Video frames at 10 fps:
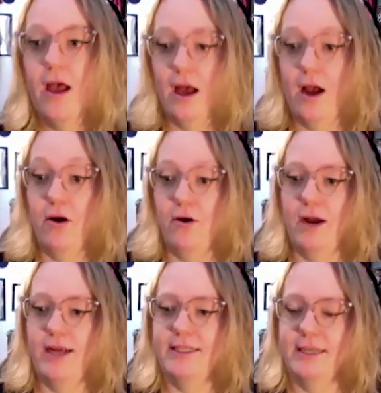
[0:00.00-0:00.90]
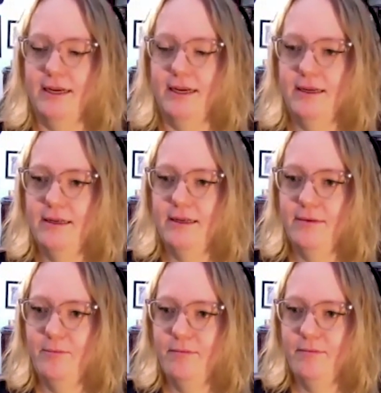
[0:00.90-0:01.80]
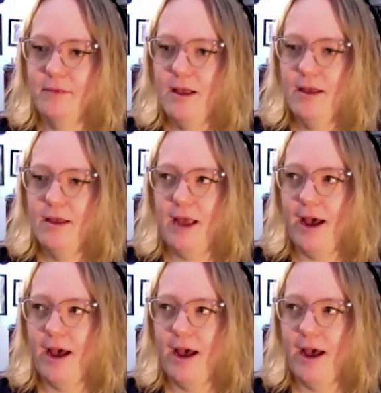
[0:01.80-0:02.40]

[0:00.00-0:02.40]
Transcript: Oh, I see. Yeah.